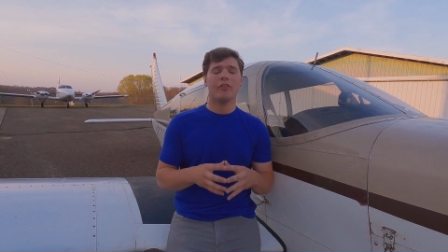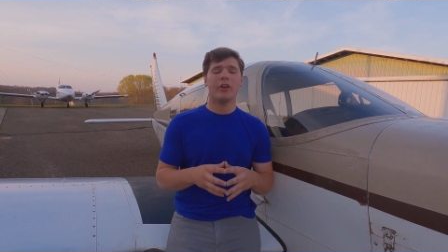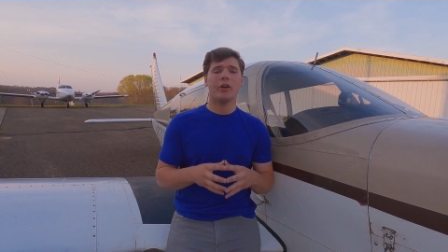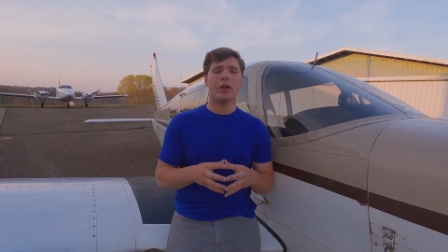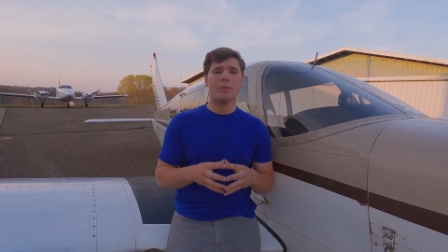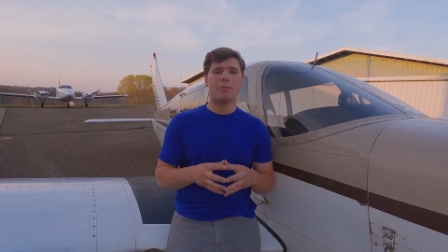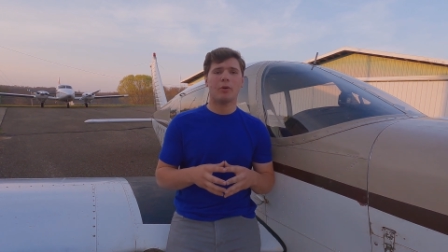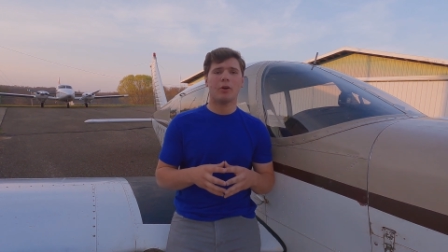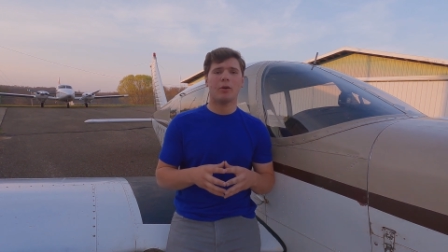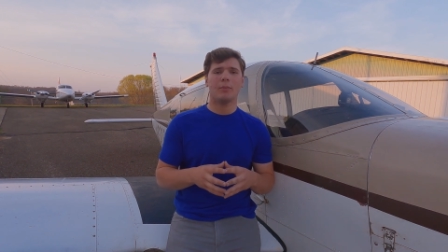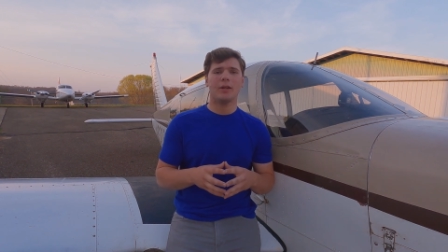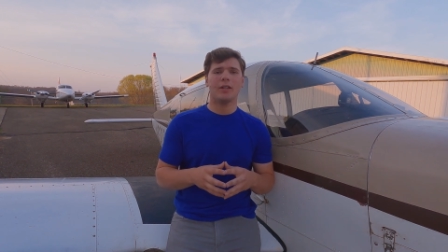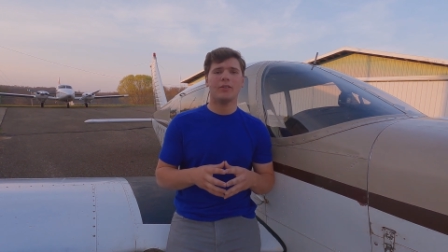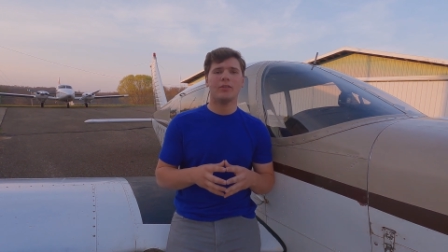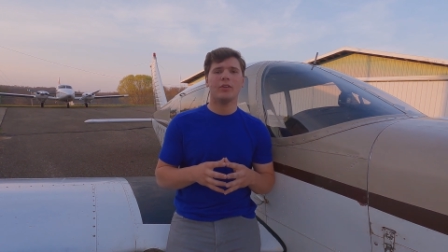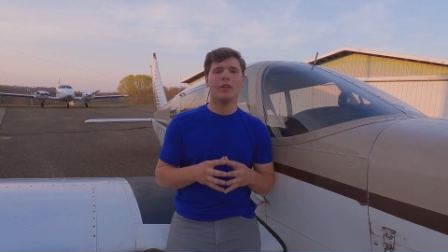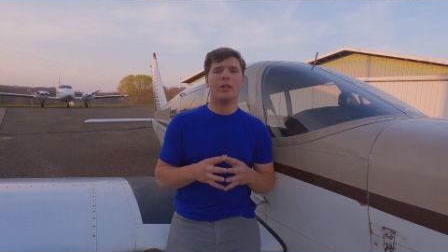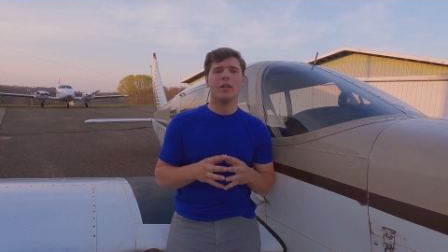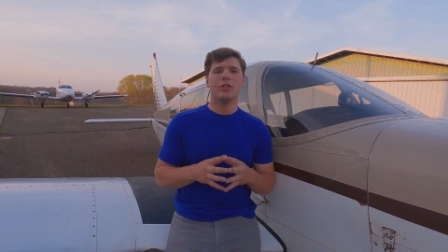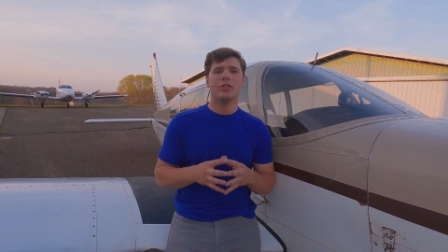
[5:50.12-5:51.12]
ferry
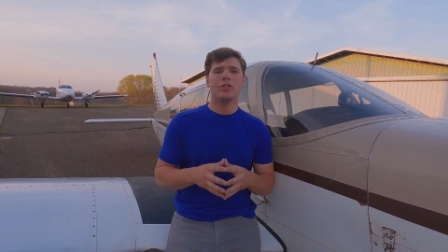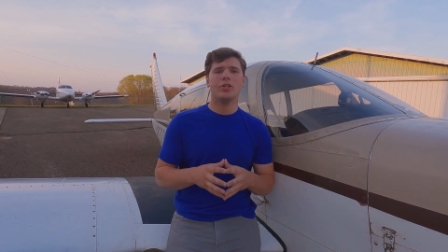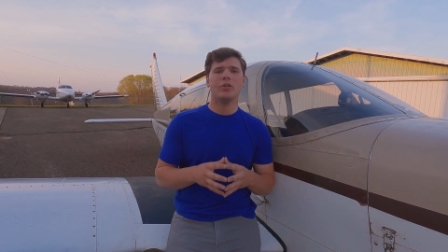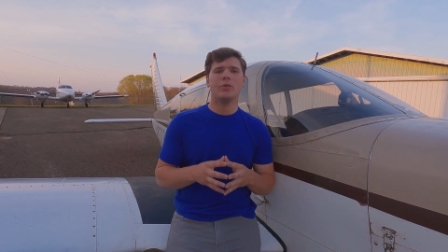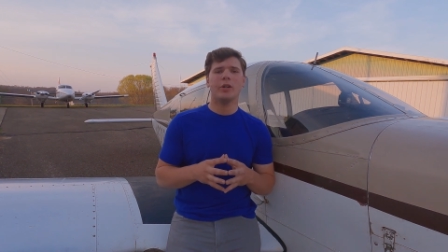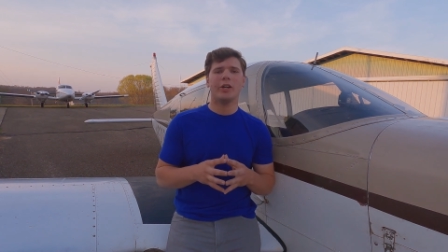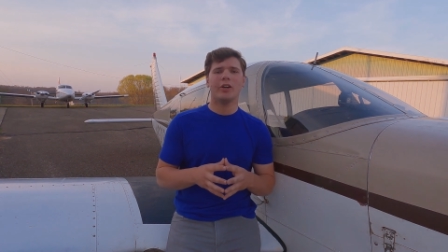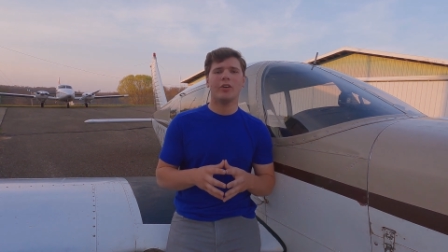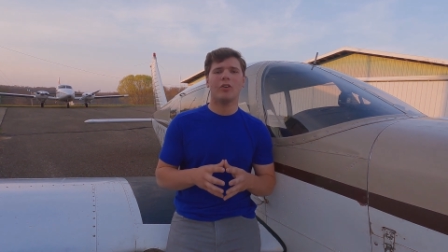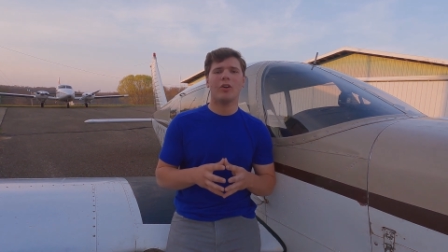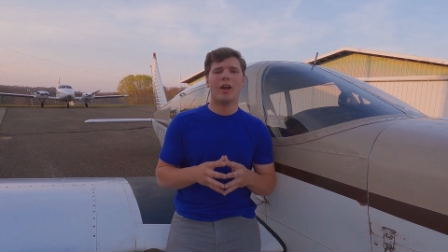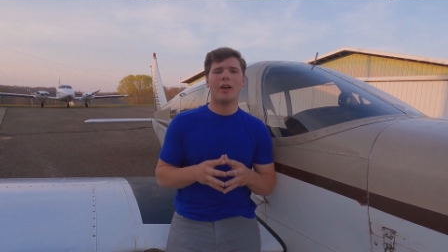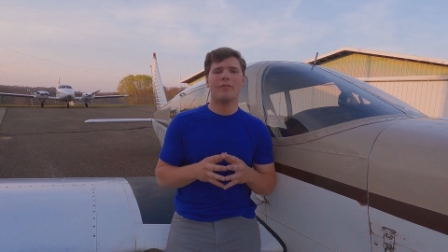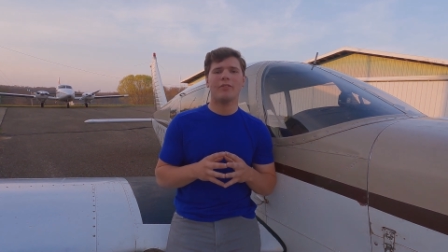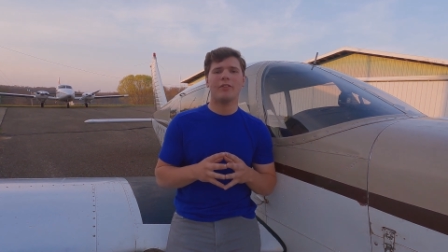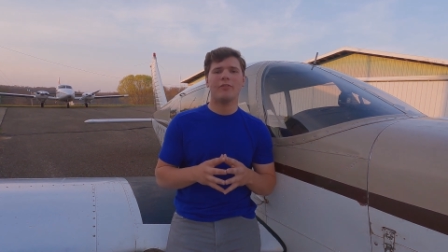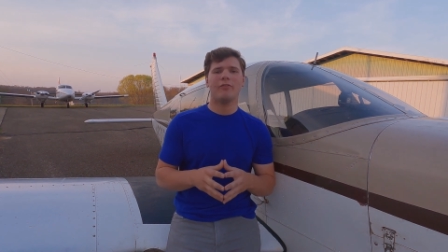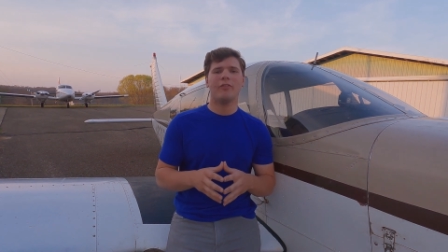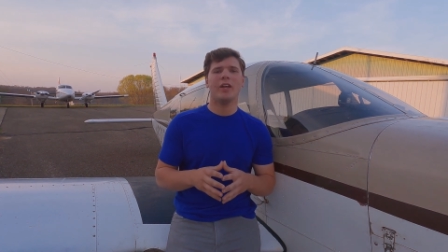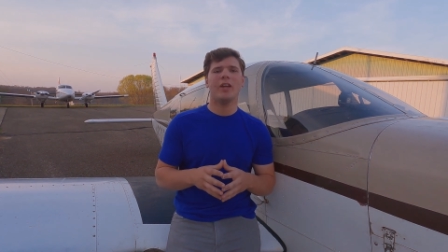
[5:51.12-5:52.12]
permits to
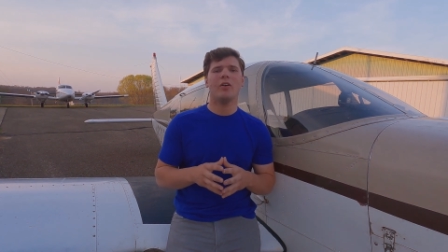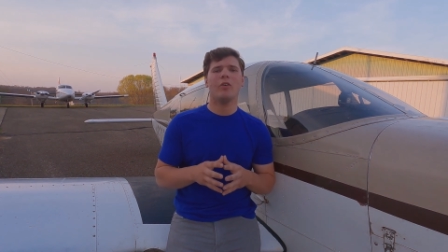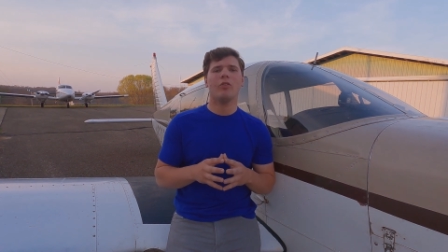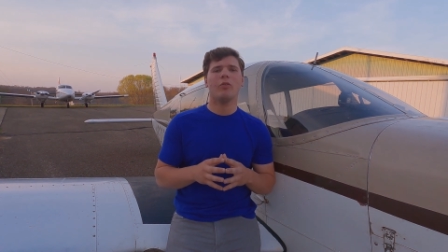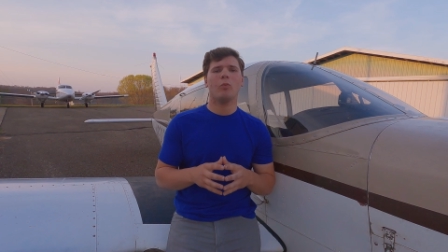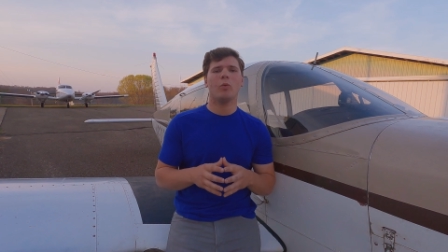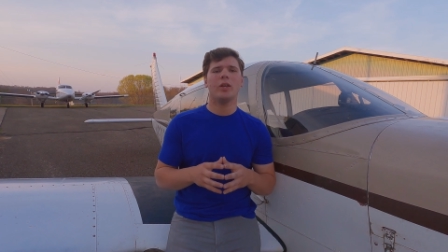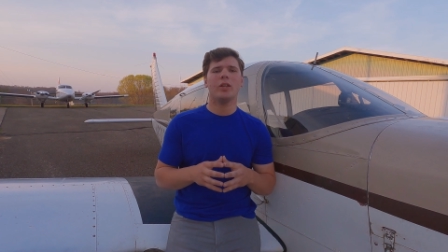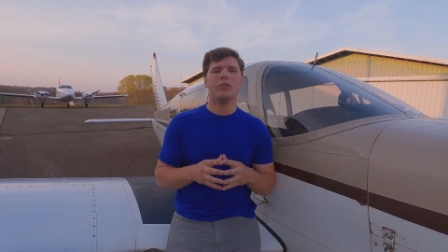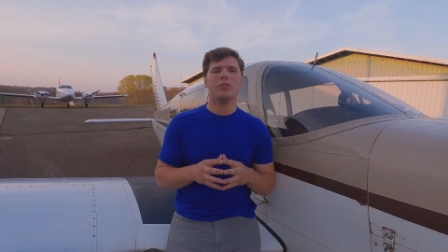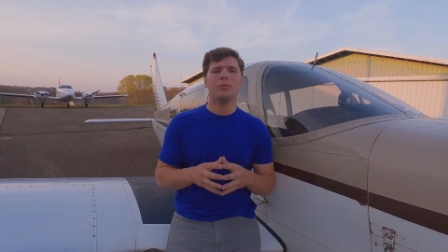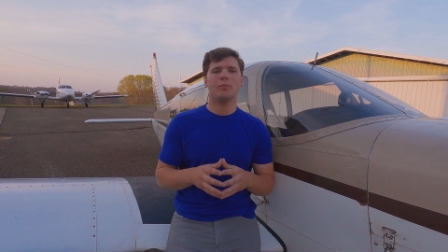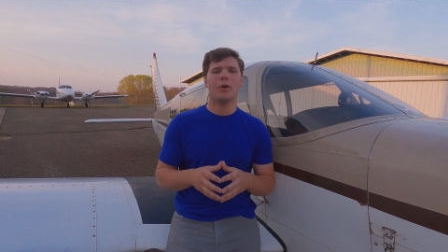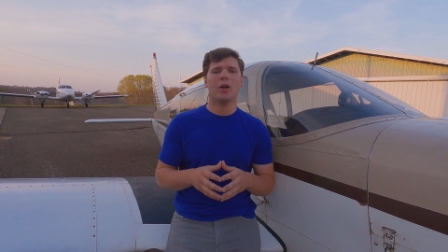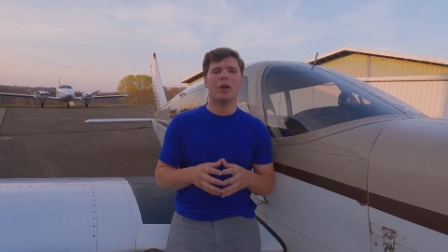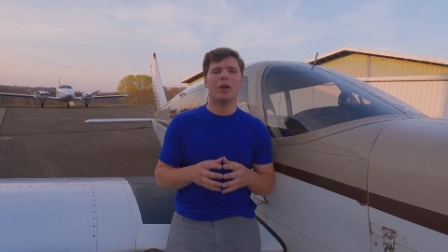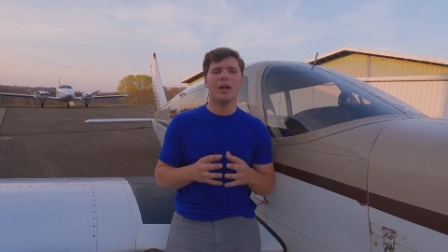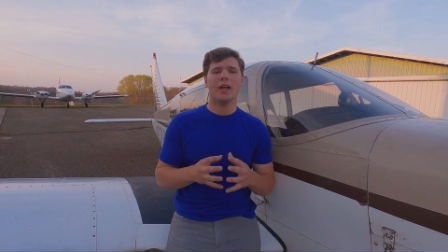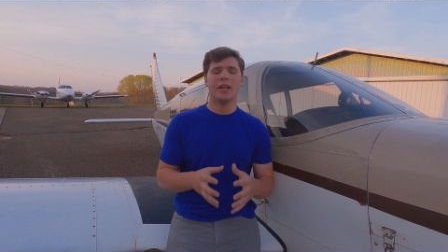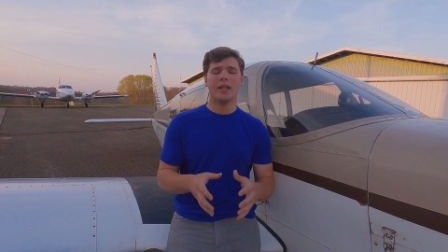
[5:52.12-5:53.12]
aircraft that fail the wing
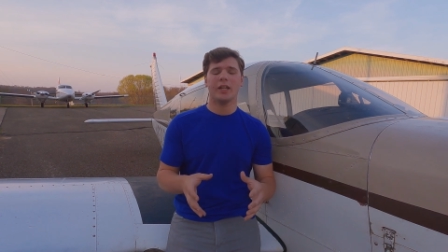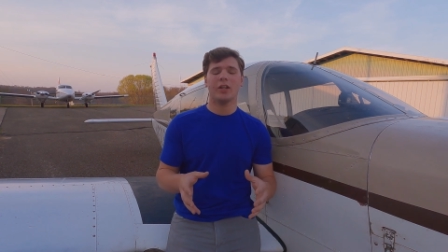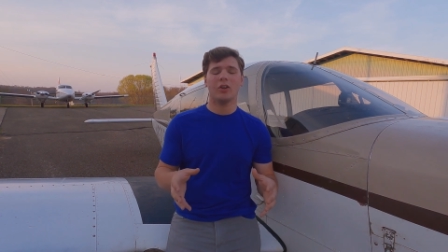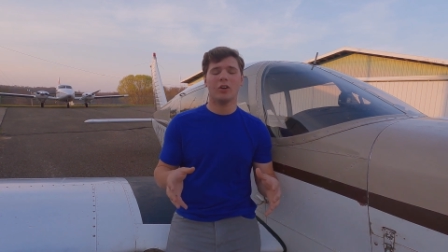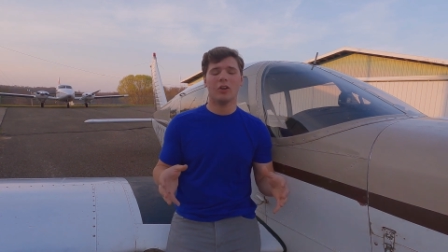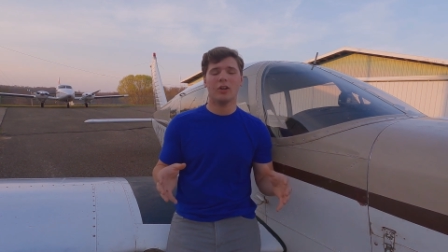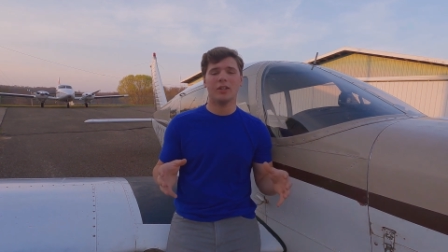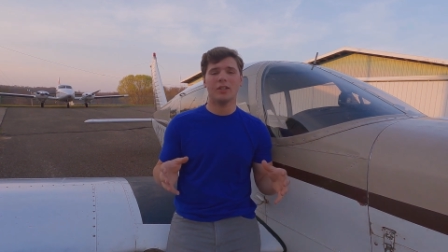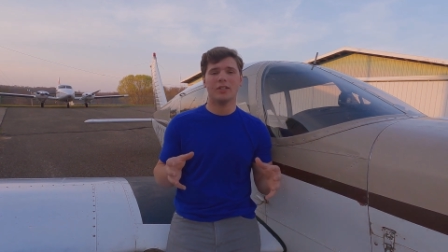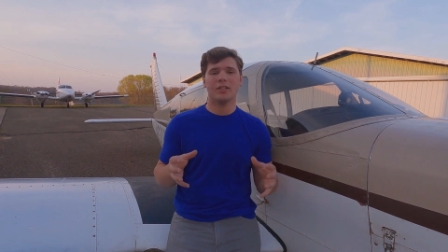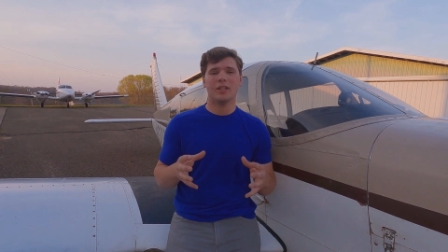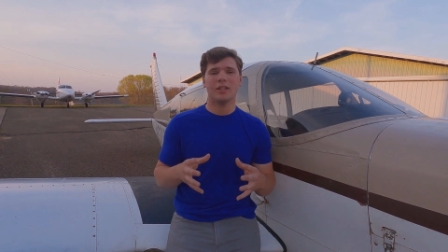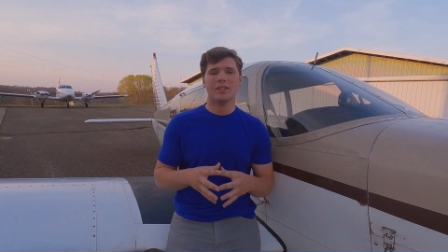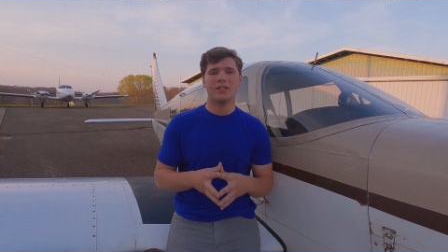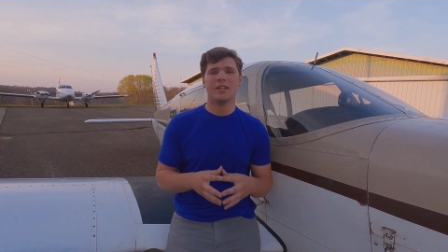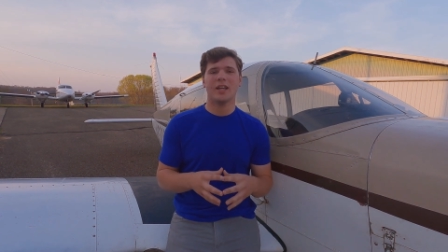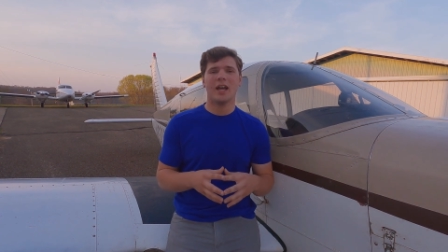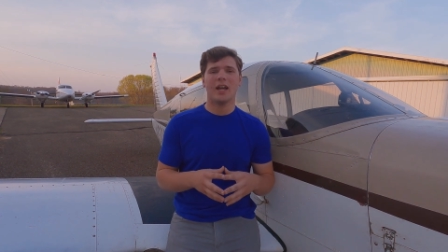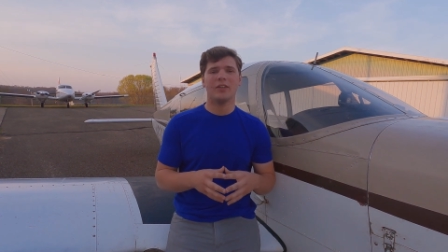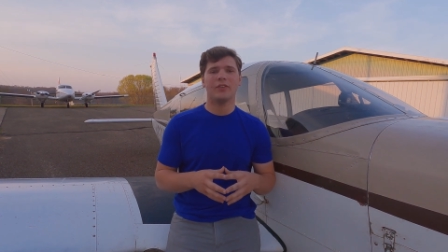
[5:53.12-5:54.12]
spar eddy current
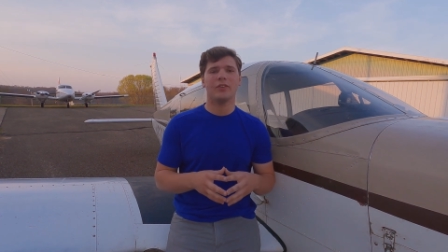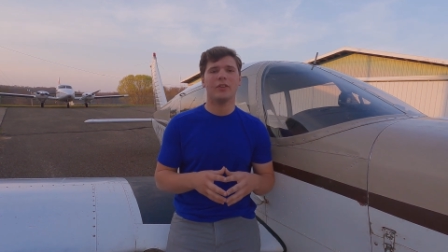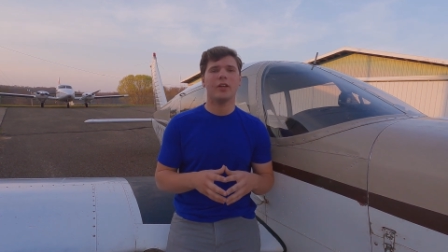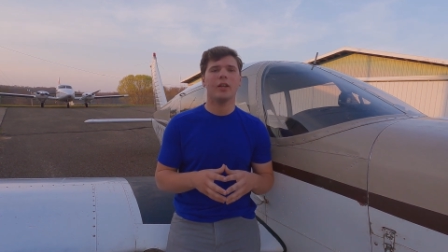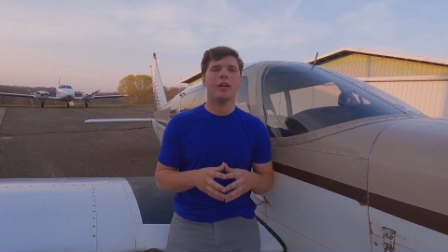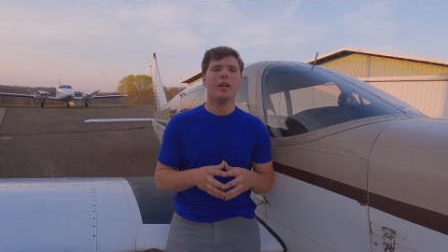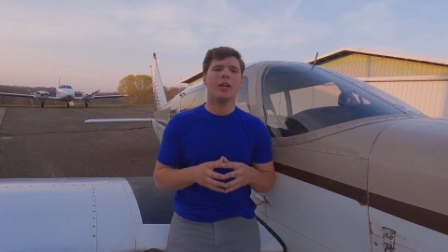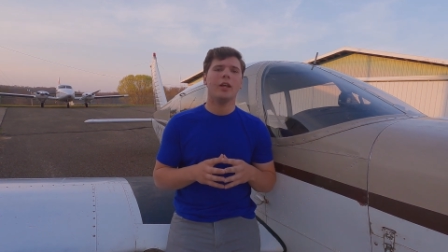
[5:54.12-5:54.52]
test